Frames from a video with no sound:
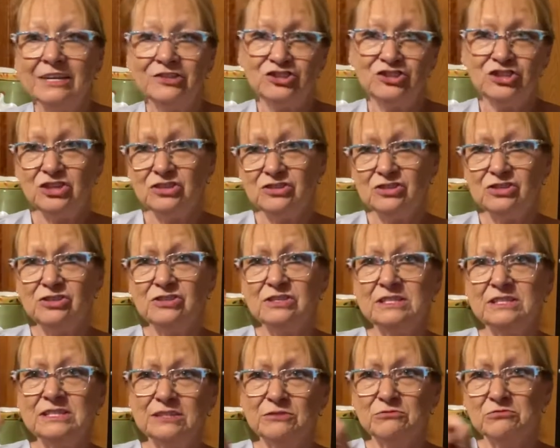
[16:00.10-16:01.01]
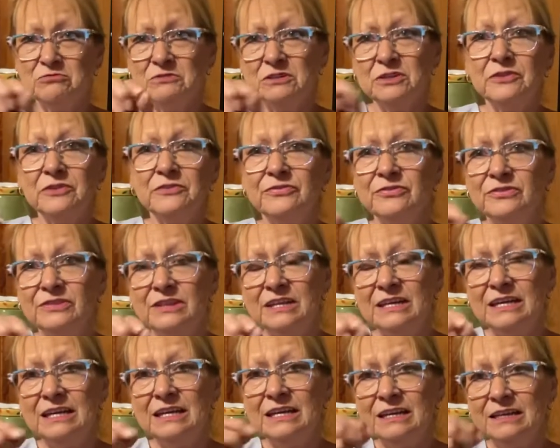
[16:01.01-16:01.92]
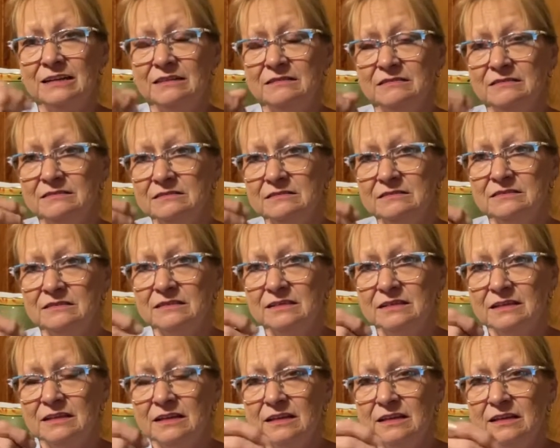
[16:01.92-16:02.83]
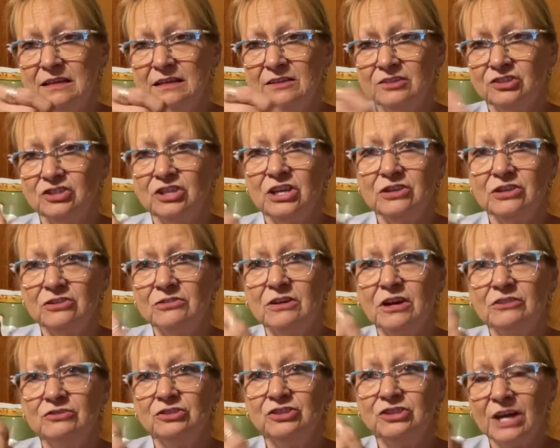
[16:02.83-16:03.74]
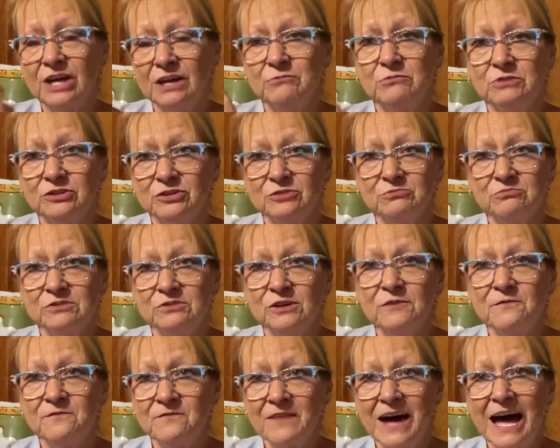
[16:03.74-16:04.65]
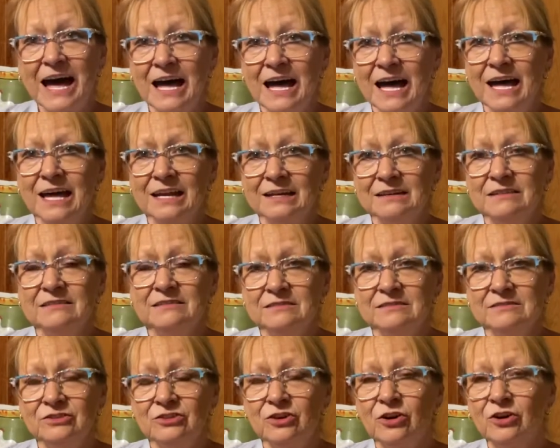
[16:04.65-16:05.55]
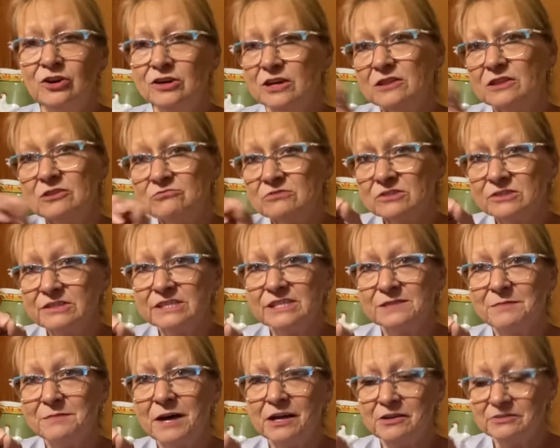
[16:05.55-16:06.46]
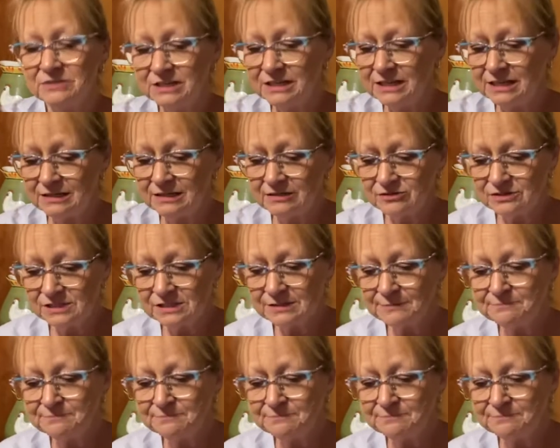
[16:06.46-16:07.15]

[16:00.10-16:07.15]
she used the real thin sheet crochet with the real fine yarn and the real small needles.